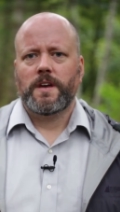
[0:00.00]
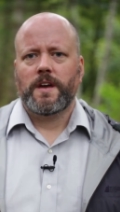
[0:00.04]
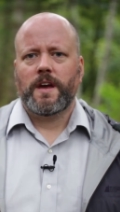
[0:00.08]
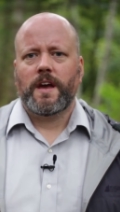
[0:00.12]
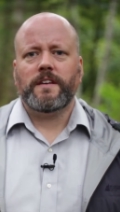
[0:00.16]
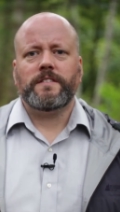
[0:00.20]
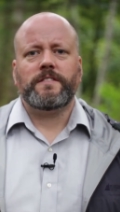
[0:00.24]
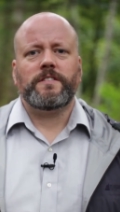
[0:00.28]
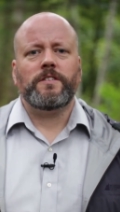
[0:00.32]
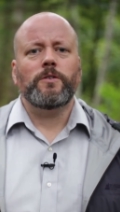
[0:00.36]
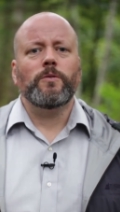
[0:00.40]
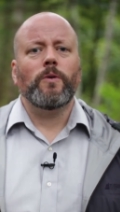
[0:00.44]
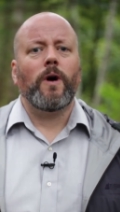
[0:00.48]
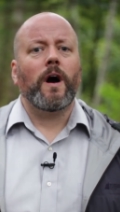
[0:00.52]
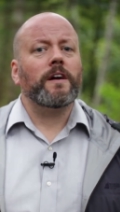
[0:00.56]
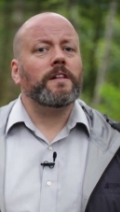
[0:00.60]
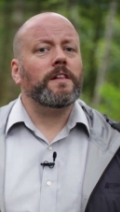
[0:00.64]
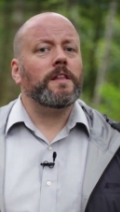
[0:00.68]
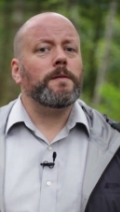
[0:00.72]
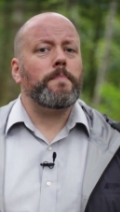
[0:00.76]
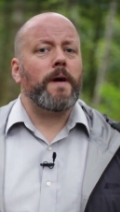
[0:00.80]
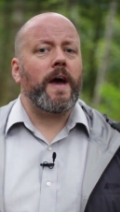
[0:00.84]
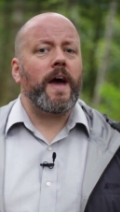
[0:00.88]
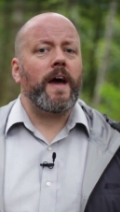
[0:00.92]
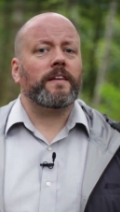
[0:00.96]
As you
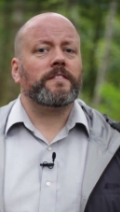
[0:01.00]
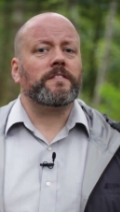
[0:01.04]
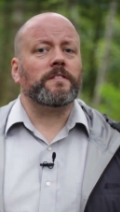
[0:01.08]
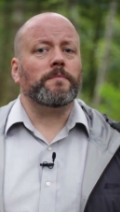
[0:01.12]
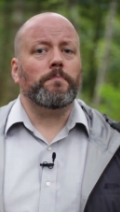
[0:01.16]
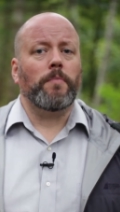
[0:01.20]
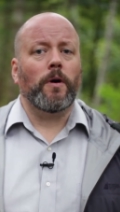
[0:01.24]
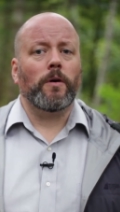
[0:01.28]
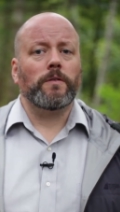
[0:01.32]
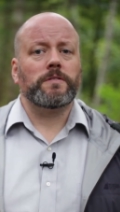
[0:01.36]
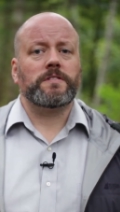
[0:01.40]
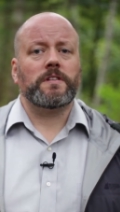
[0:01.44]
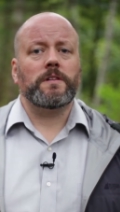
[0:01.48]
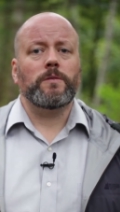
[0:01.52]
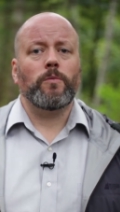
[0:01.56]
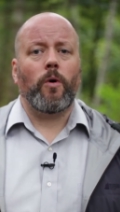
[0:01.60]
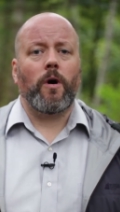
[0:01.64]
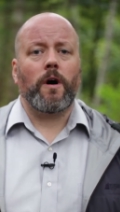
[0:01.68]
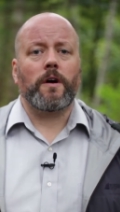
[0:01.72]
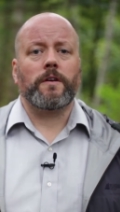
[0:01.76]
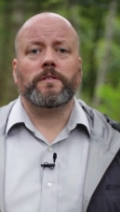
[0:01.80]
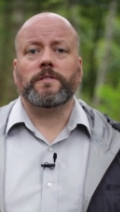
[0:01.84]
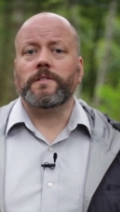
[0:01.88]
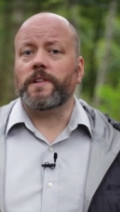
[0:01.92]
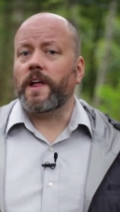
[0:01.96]
ugly bags of mostly
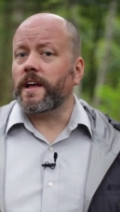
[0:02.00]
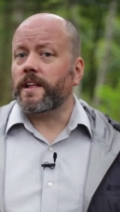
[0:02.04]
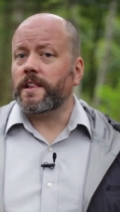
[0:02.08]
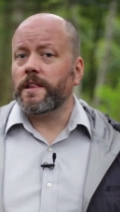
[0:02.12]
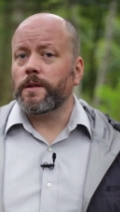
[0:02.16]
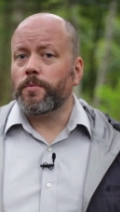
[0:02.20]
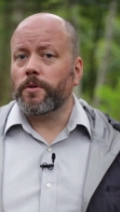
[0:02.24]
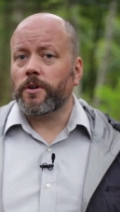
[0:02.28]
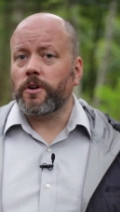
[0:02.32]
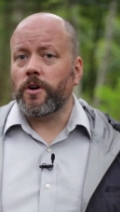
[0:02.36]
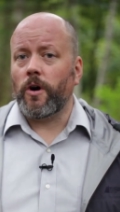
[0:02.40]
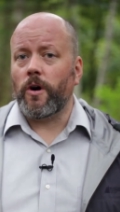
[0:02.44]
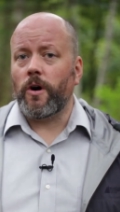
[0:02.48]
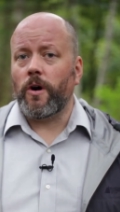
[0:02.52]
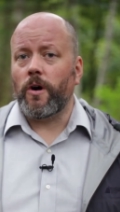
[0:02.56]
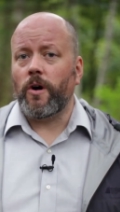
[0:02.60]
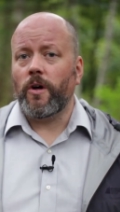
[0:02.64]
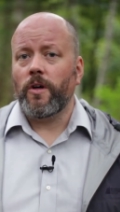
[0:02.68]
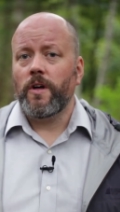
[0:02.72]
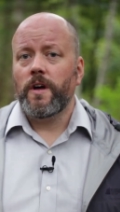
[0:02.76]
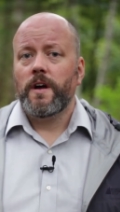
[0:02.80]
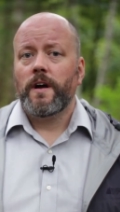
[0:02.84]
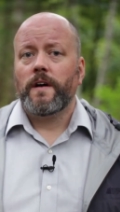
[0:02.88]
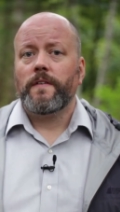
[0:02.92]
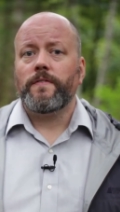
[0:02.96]
water likely recall,
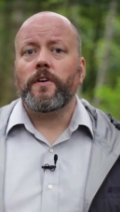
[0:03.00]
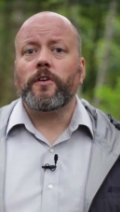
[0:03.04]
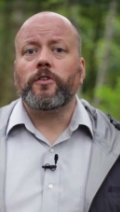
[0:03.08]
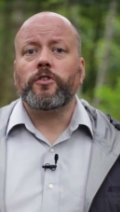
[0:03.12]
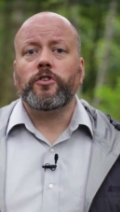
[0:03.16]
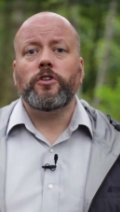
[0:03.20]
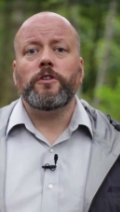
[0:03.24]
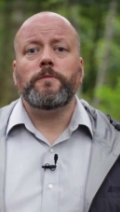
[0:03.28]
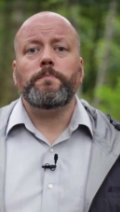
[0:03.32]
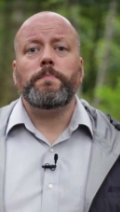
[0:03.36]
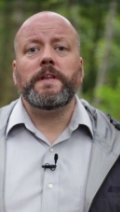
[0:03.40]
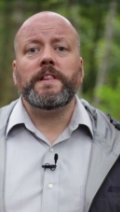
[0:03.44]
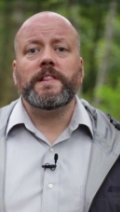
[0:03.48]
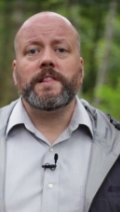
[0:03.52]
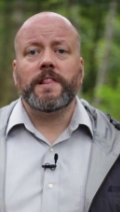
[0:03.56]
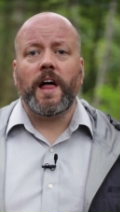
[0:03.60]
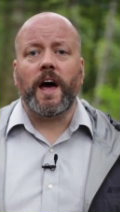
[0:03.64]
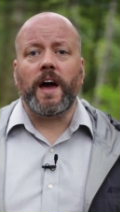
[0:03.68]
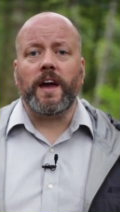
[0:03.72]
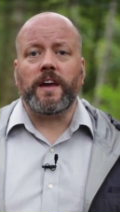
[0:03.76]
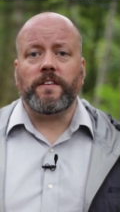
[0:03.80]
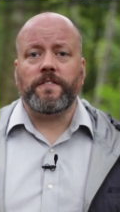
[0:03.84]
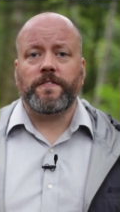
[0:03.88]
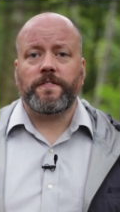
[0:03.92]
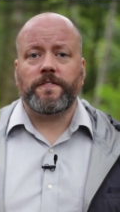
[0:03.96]
there could be
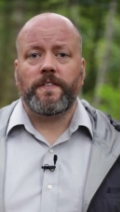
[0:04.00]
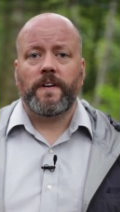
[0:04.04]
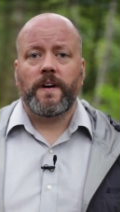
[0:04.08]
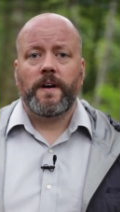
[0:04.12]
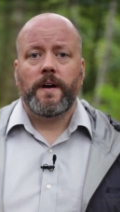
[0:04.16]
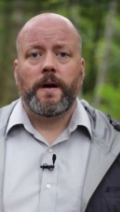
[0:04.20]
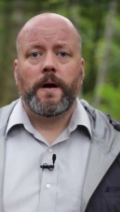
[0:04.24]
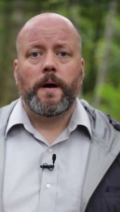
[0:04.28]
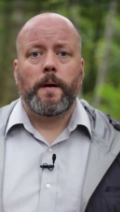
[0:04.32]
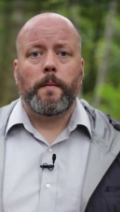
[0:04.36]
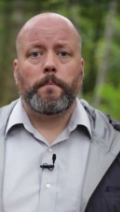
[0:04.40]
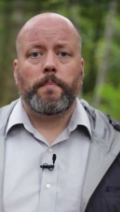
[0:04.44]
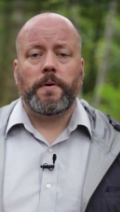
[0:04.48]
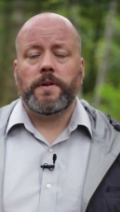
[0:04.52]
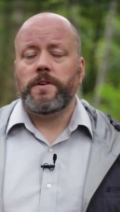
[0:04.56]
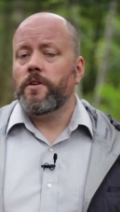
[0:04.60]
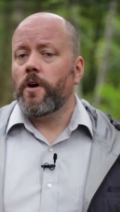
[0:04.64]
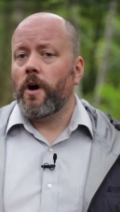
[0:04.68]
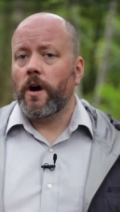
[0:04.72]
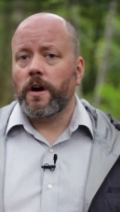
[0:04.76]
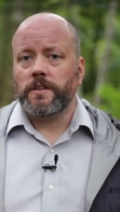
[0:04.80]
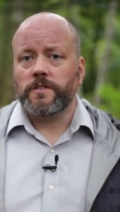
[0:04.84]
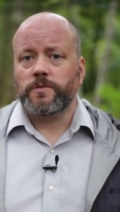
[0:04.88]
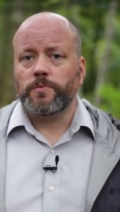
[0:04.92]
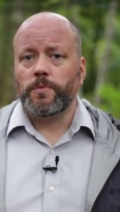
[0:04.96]
life, but
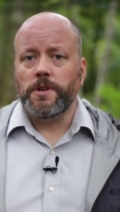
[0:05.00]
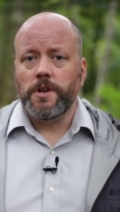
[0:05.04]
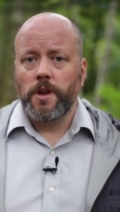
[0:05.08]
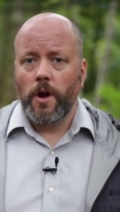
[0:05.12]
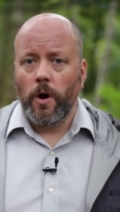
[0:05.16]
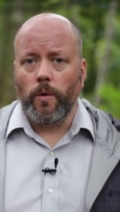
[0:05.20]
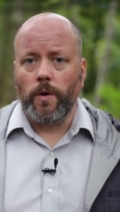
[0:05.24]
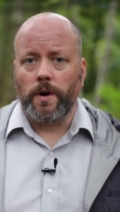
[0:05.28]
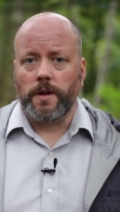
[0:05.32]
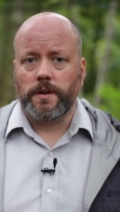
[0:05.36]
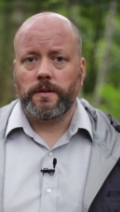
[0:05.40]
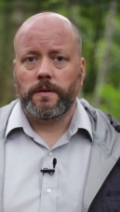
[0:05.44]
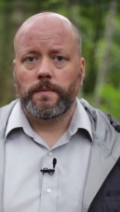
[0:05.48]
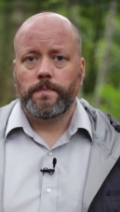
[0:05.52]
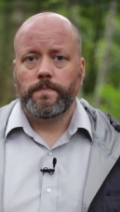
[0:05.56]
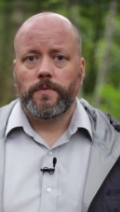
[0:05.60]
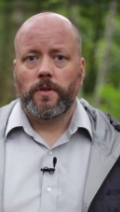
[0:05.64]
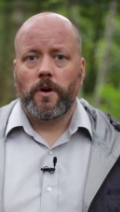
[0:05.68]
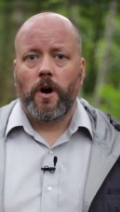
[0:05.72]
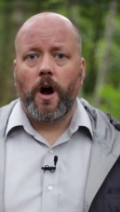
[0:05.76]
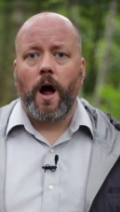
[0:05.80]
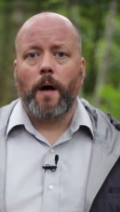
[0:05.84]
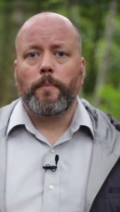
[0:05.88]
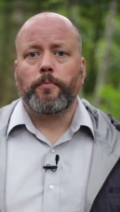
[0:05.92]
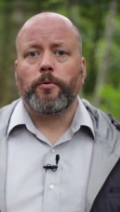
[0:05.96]
not as we know it,
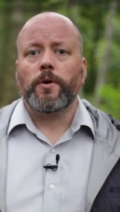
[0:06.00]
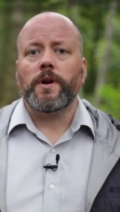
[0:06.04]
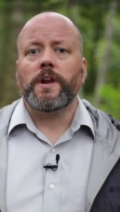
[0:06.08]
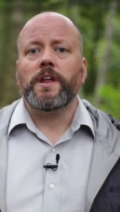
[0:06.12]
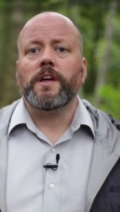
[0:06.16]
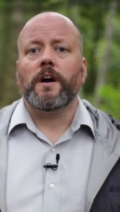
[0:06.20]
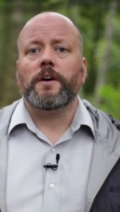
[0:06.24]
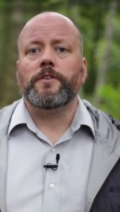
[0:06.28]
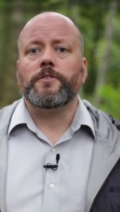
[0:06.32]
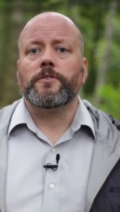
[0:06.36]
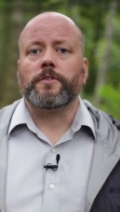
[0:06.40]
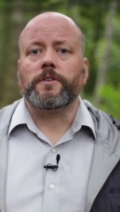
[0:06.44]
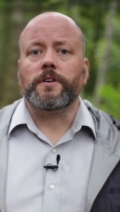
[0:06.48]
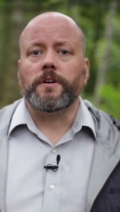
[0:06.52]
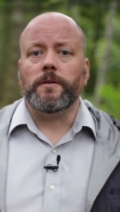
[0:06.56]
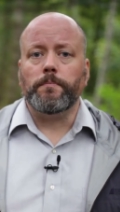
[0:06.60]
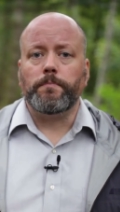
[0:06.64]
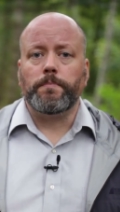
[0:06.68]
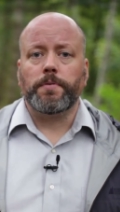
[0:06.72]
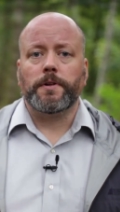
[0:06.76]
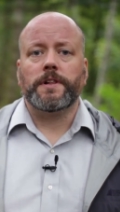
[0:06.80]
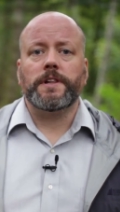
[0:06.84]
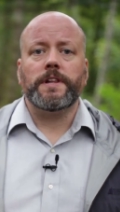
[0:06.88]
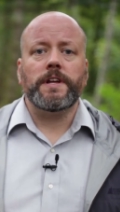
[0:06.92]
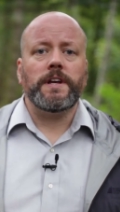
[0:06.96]
operating under
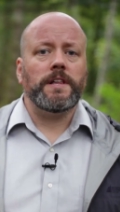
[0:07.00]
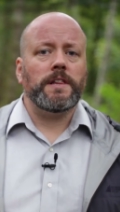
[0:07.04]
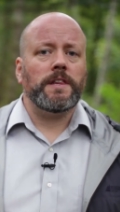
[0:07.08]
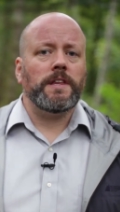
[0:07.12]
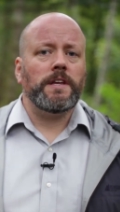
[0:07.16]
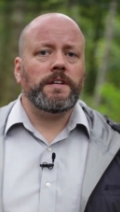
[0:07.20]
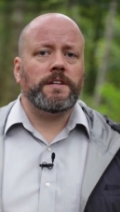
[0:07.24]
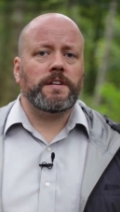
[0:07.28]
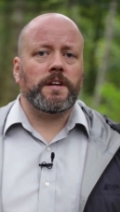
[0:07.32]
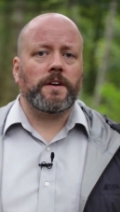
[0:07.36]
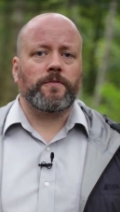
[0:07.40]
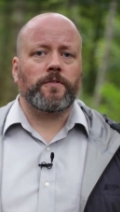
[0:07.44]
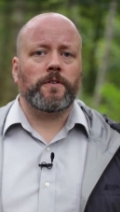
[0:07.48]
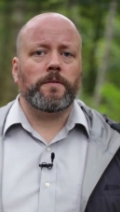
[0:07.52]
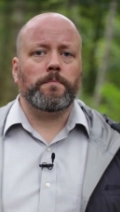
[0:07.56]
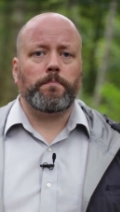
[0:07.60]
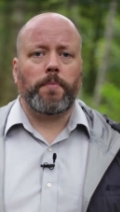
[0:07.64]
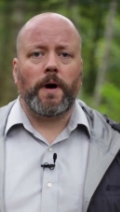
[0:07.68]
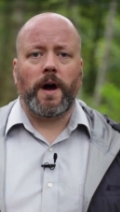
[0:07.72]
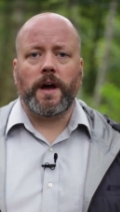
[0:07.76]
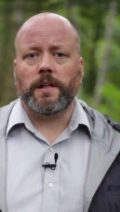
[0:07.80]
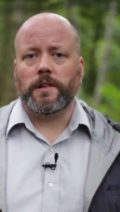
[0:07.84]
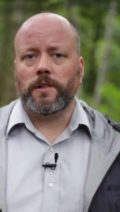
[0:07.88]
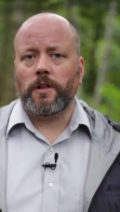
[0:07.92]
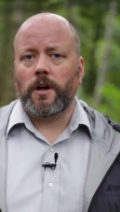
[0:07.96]
completely different
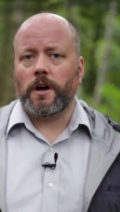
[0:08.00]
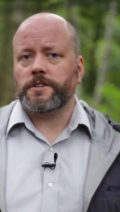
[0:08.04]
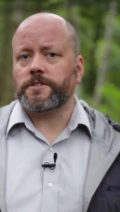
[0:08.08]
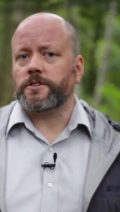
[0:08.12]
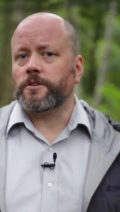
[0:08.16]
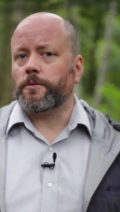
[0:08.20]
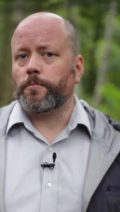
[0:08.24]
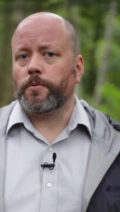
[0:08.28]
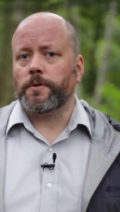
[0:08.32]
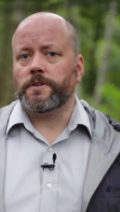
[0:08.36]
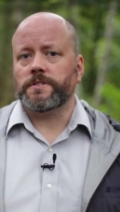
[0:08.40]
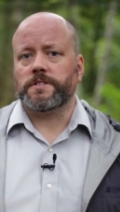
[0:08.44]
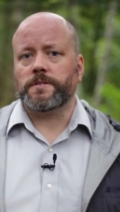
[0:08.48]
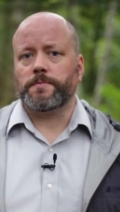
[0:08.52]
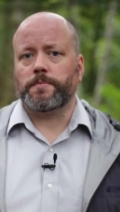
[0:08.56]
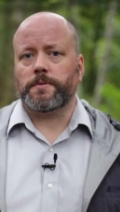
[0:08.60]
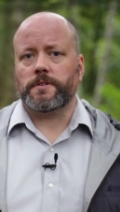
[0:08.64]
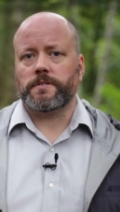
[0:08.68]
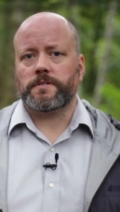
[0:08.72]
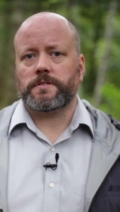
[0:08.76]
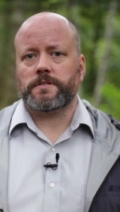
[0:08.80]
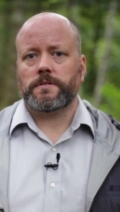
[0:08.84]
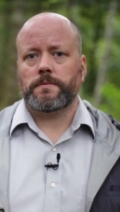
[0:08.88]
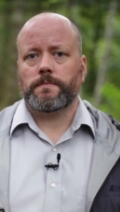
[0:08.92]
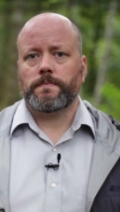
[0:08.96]
biological
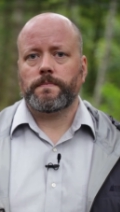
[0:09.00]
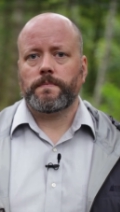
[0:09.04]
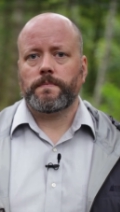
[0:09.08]
principles.